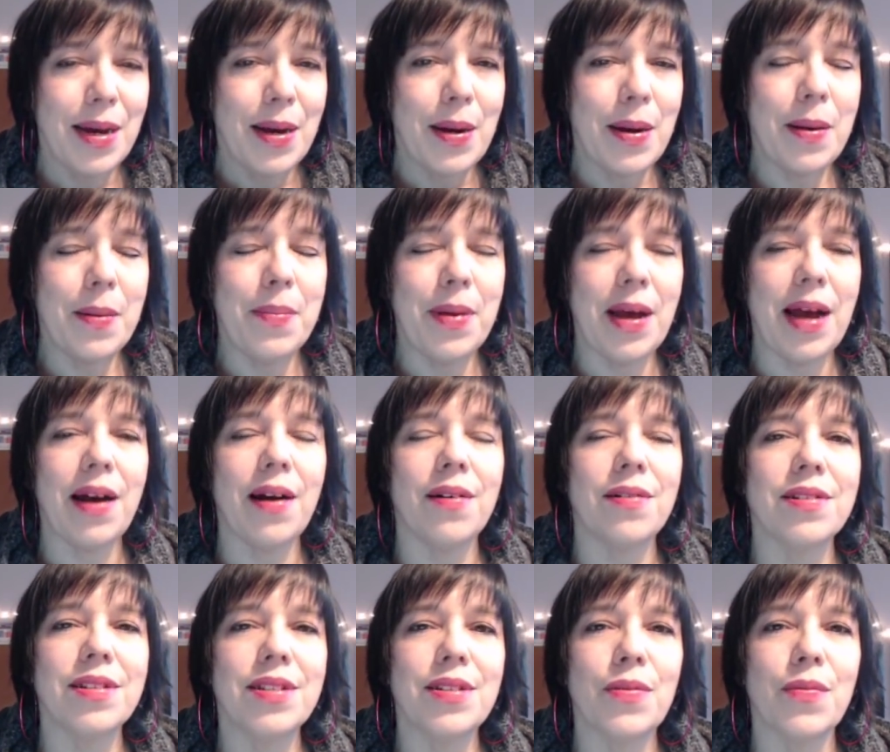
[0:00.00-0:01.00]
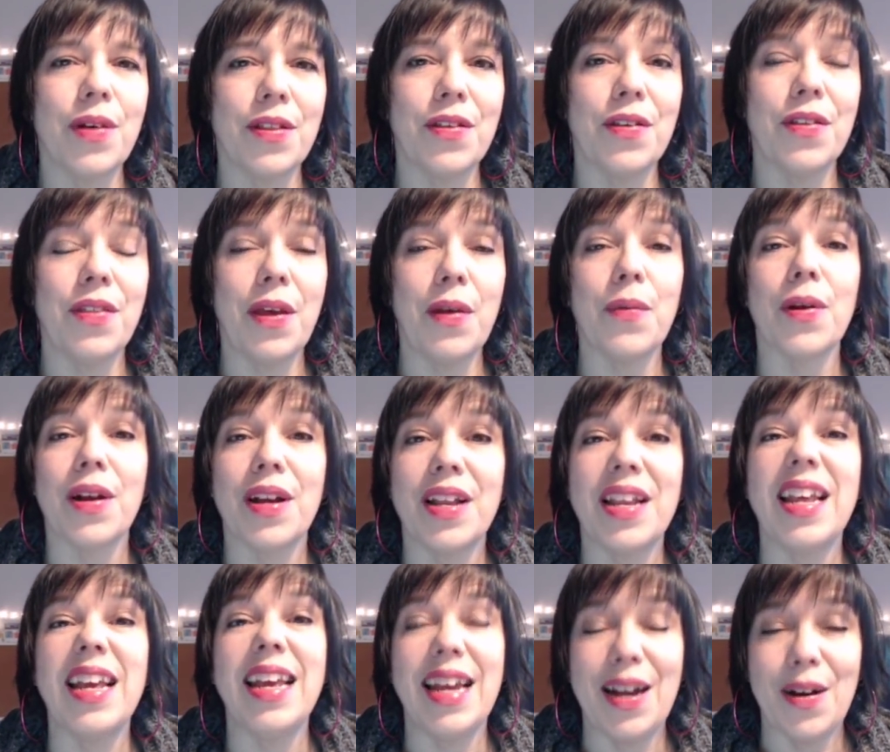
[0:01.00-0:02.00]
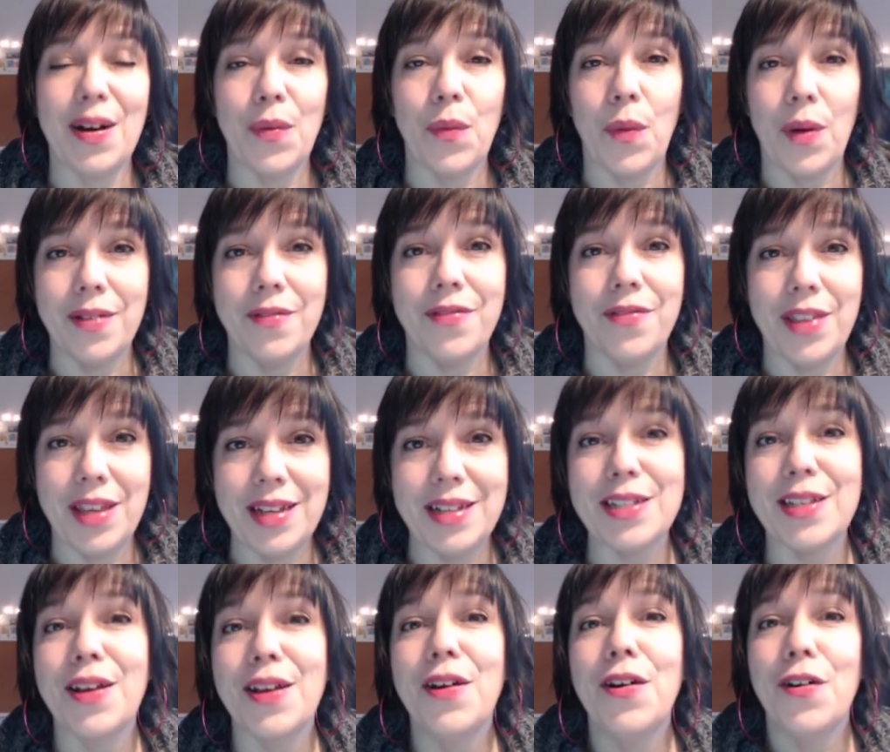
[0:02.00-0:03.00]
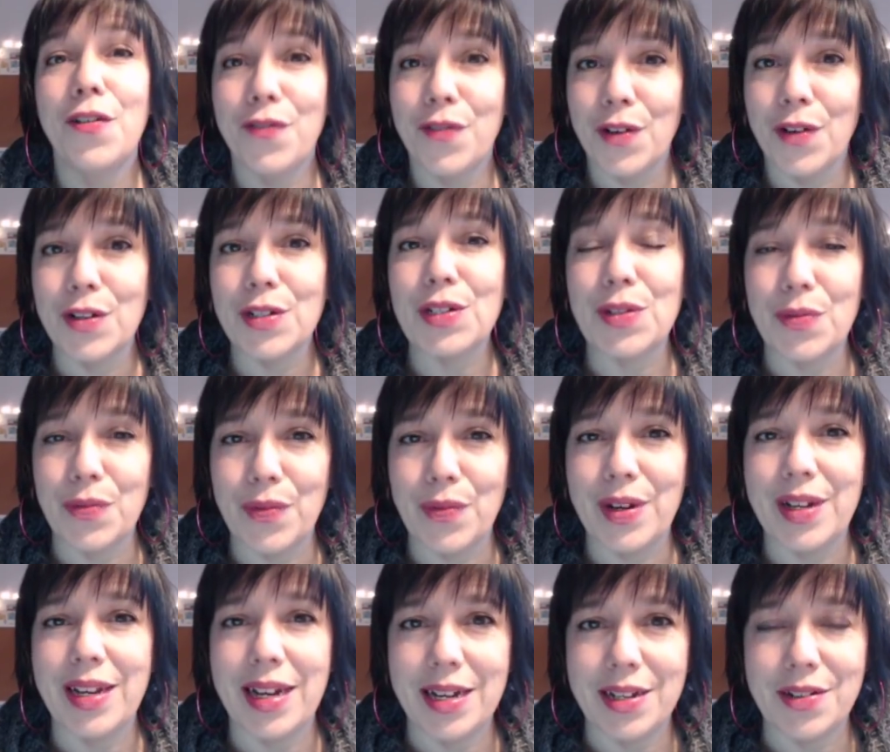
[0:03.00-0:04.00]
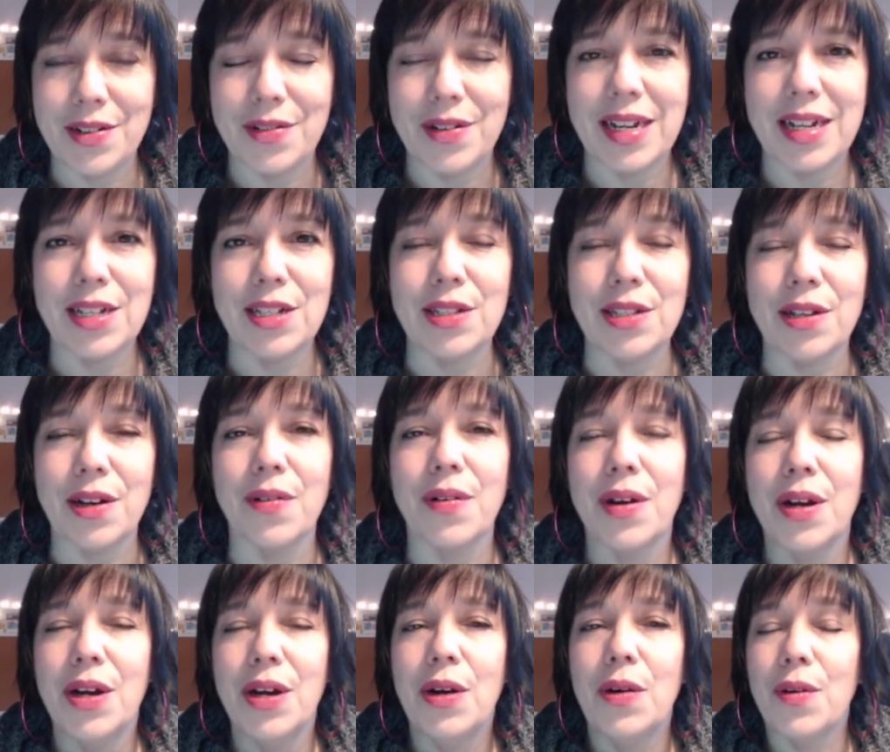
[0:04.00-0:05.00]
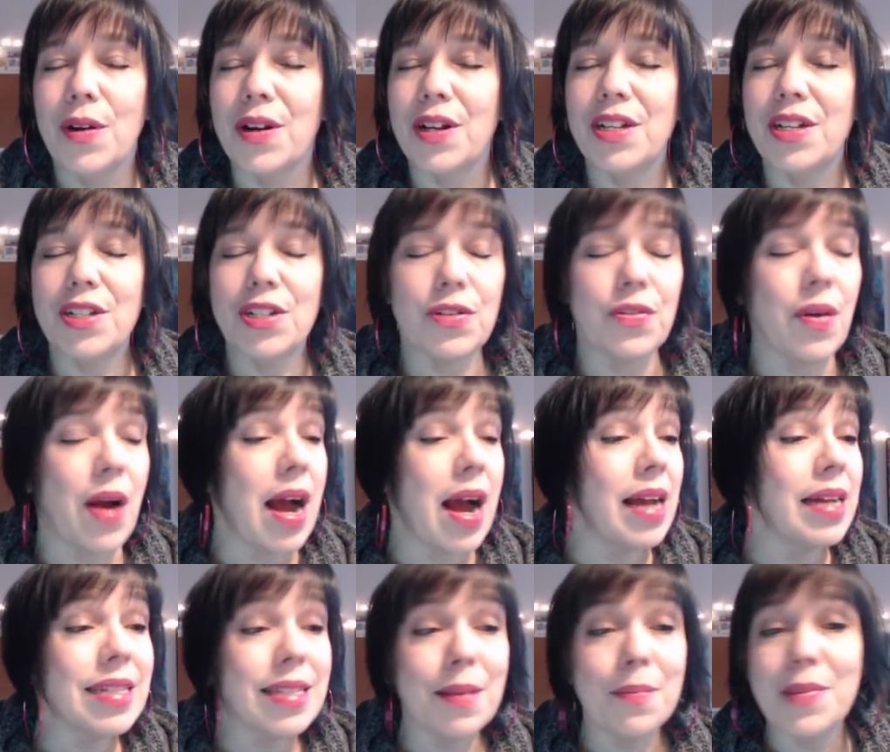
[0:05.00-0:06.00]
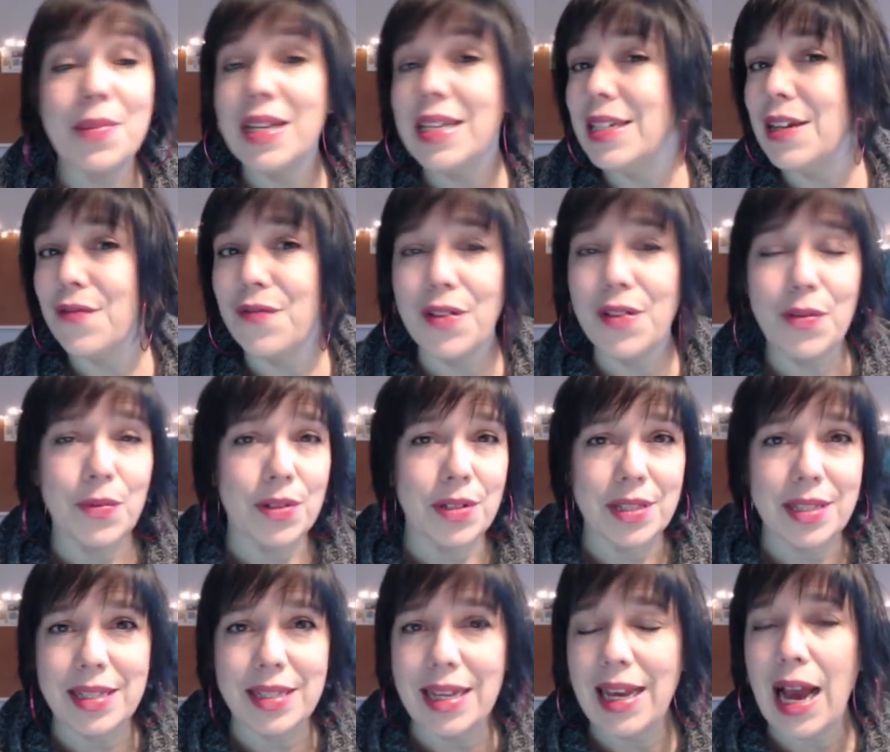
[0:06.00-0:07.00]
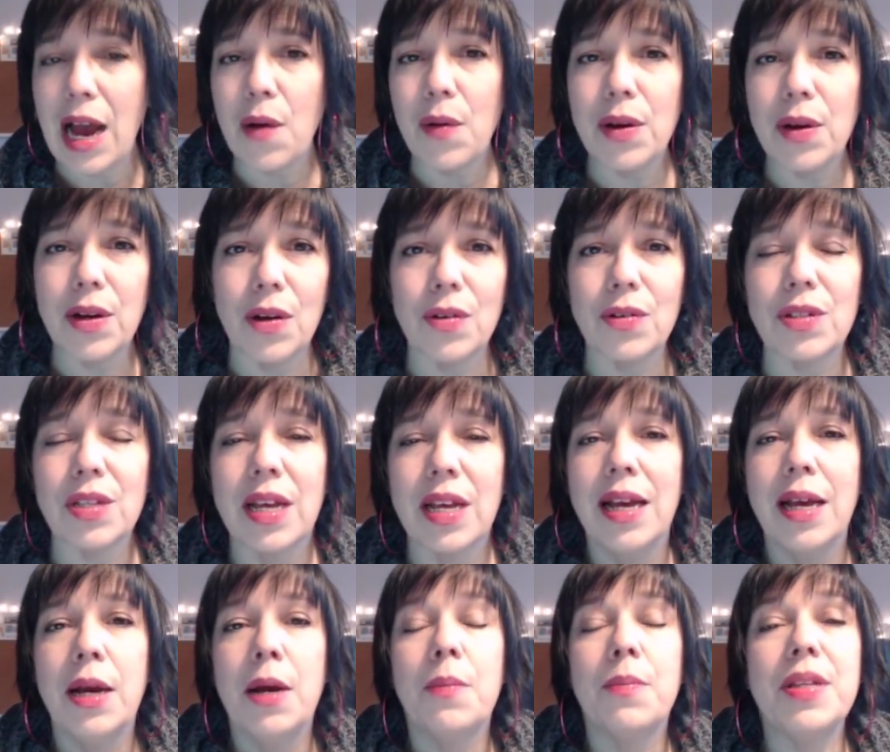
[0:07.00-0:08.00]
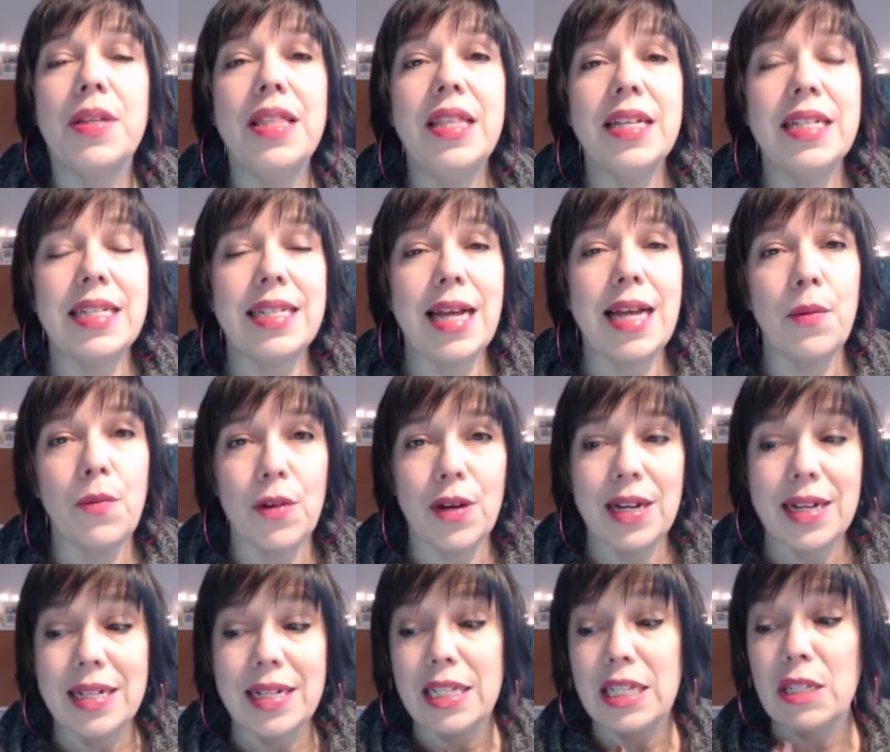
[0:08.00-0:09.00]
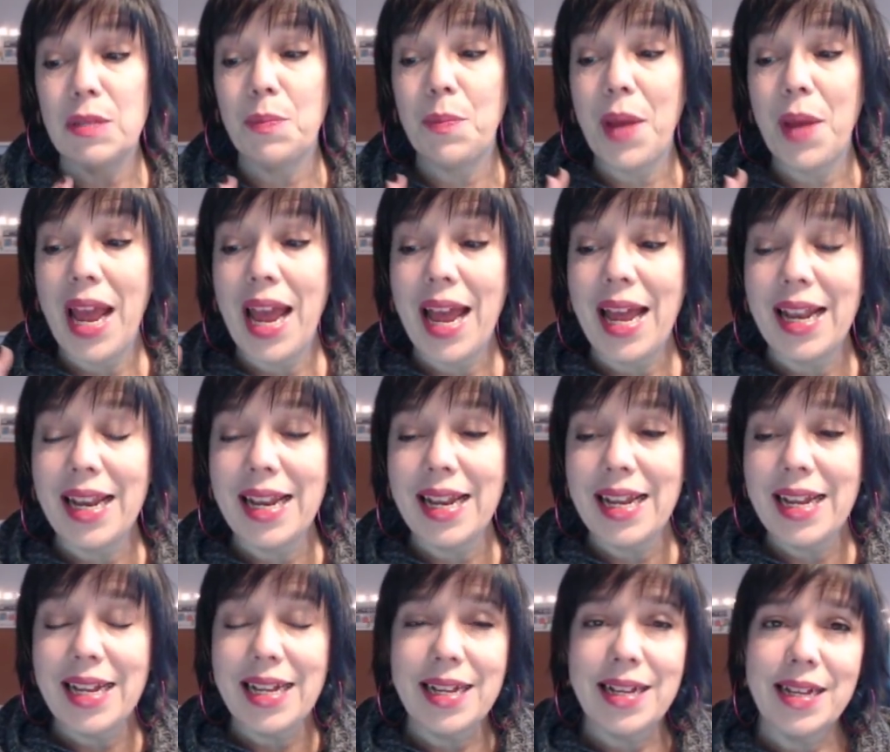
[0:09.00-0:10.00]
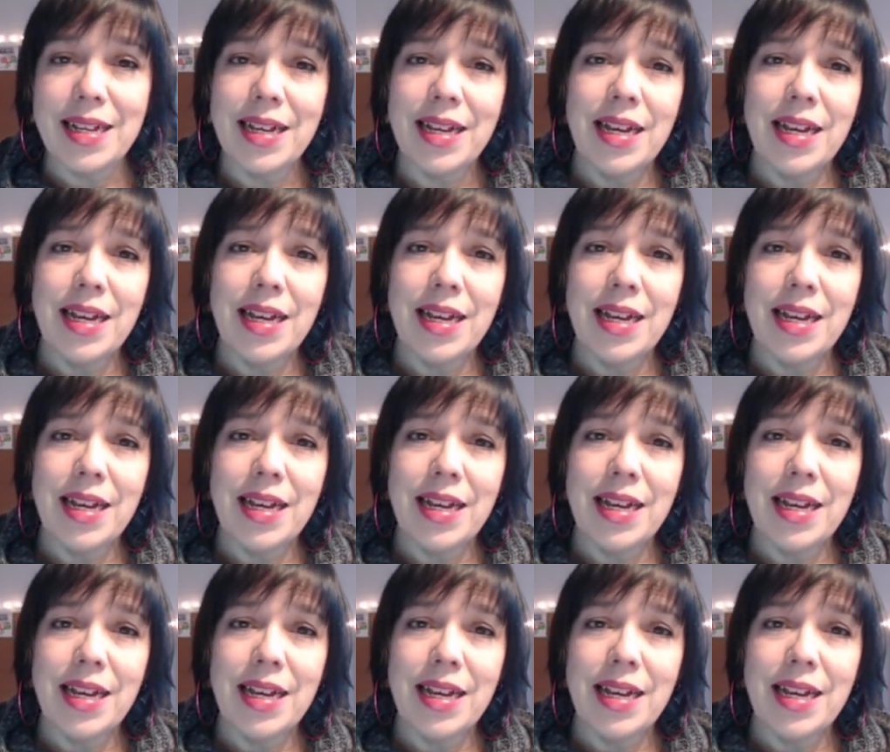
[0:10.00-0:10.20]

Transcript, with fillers: about whether they were going to get one of these first 100. And so we're going to try something different. We'll see how it goes. But this time we're expanding